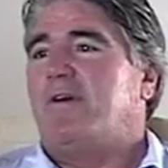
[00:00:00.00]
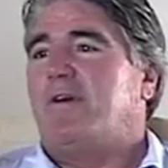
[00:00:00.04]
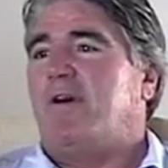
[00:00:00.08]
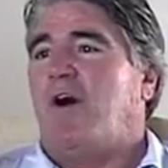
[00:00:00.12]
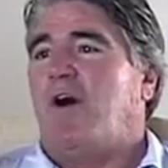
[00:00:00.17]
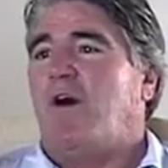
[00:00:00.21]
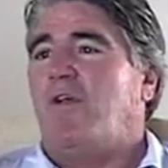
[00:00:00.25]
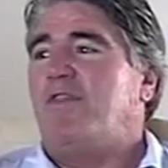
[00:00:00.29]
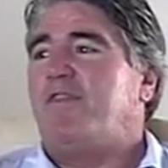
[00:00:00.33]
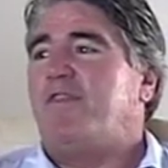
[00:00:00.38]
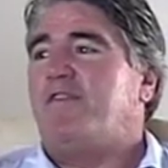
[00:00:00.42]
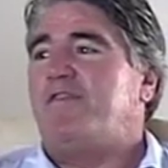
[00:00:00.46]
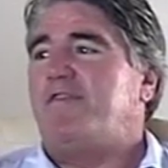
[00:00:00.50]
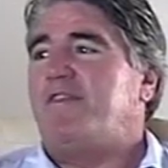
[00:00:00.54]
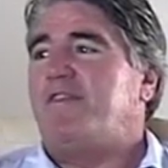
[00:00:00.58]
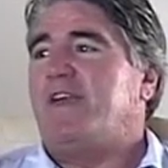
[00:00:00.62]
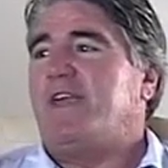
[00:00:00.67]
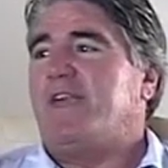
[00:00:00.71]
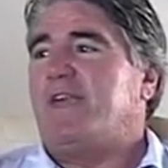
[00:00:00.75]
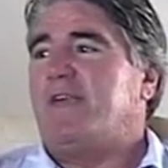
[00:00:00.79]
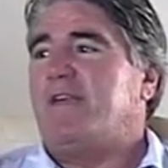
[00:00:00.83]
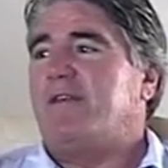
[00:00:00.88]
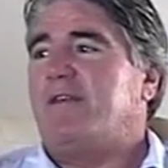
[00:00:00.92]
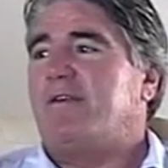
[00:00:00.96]
on the
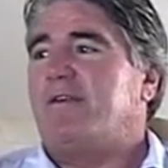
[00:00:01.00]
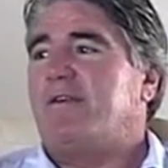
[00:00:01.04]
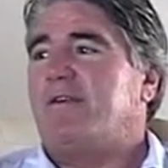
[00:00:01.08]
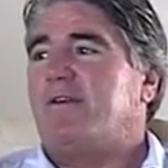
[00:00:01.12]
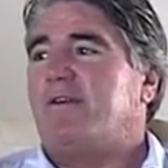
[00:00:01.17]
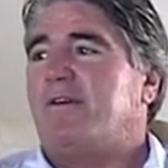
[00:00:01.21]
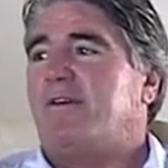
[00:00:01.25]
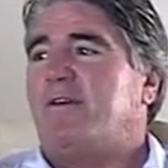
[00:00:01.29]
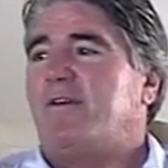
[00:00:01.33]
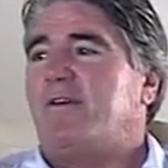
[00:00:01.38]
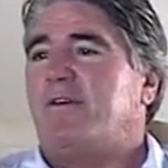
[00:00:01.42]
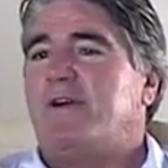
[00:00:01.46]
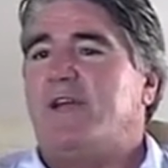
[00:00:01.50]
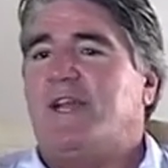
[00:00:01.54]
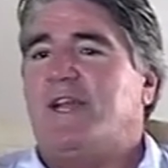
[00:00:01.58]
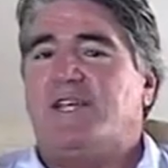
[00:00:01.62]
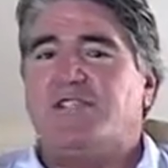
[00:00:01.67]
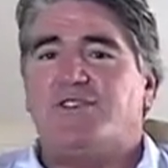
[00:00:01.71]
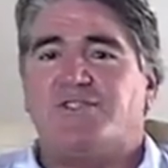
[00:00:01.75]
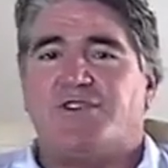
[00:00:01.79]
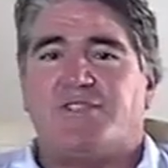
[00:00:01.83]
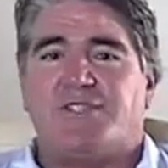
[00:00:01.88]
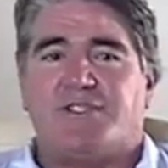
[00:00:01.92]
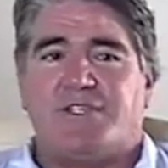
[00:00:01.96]
feet or
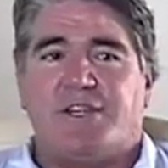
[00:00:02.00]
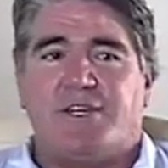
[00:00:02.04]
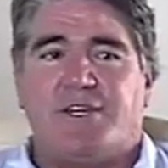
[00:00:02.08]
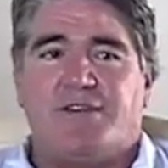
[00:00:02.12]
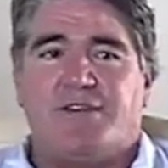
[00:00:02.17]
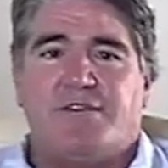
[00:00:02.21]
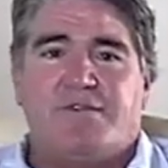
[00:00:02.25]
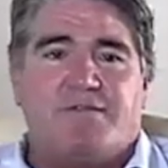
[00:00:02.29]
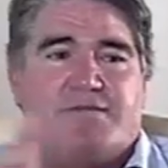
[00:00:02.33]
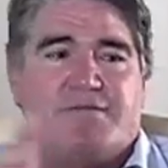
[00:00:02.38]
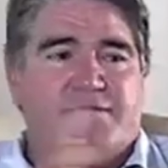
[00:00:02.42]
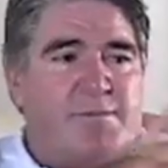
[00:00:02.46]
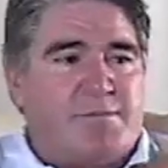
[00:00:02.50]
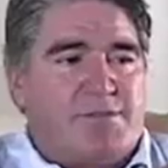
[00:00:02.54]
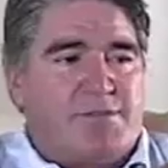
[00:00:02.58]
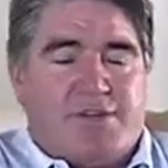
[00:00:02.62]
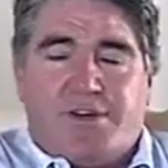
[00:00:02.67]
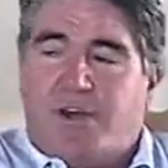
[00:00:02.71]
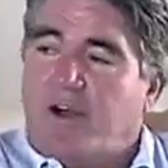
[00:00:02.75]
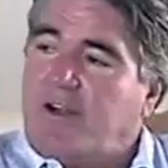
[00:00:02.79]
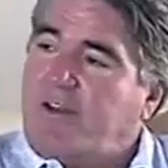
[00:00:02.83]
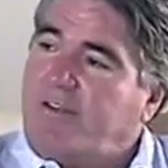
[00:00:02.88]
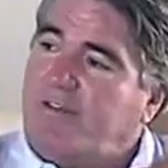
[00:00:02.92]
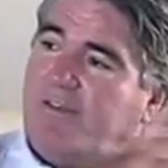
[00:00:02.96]
interested from
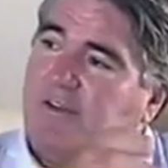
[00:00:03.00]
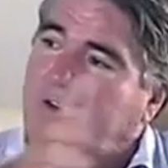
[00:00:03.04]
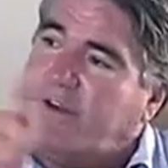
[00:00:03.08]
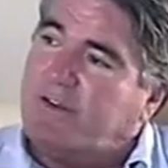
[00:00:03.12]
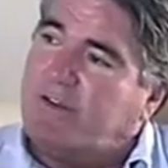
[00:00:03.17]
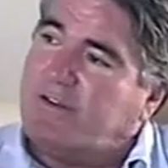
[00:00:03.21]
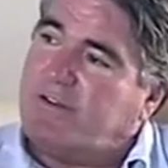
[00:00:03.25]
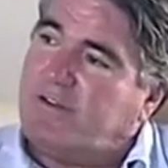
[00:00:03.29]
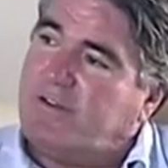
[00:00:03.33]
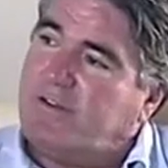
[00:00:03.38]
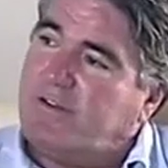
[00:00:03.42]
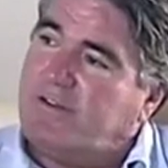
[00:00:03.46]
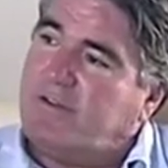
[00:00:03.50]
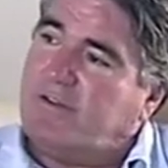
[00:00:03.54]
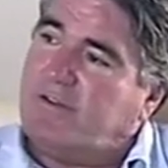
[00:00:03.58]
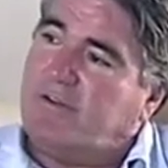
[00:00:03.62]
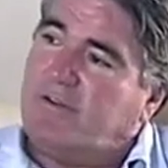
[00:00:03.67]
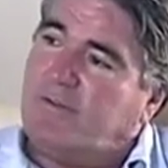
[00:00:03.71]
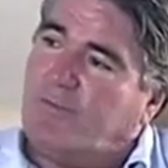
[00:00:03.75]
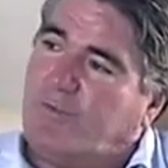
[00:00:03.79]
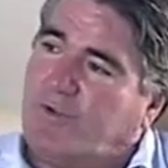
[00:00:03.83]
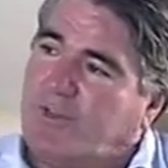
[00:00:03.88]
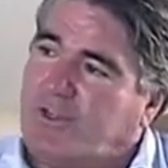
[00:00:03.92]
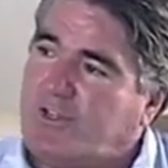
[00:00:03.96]
start to finish
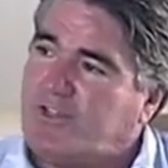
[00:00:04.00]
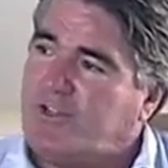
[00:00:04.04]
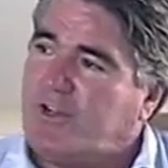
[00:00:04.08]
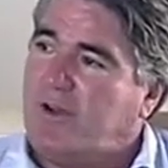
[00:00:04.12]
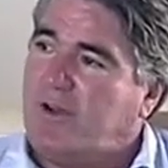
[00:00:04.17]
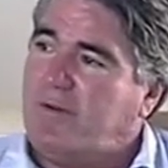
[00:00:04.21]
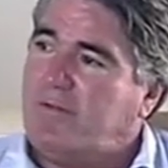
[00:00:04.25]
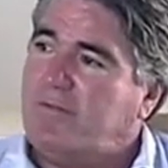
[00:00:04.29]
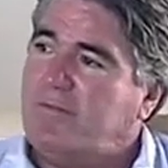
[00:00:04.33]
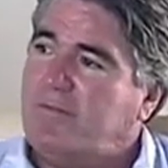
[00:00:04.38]
with the show.